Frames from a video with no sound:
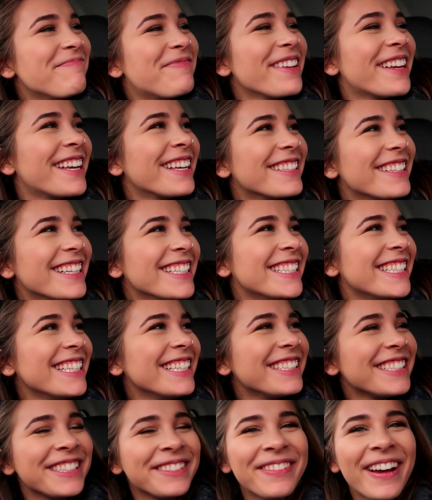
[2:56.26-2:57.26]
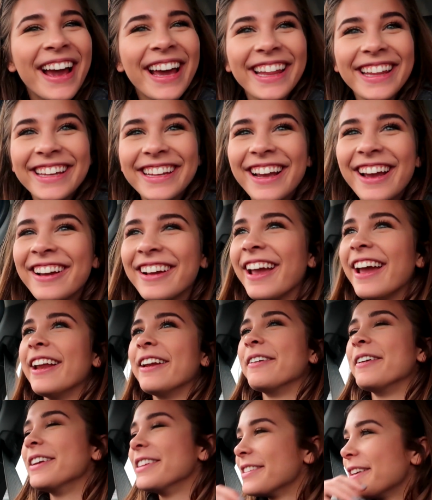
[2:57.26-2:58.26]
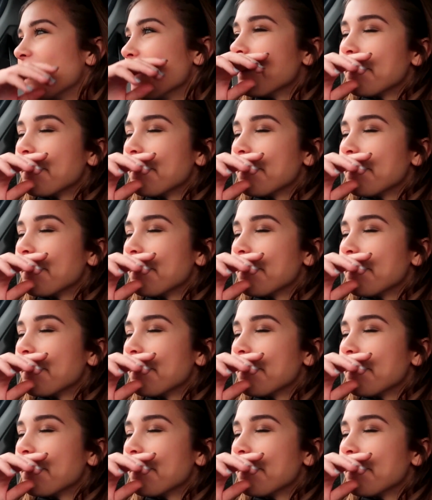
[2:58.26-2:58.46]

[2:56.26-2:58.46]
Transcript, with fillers: because I see you smiling. Okay, anyways.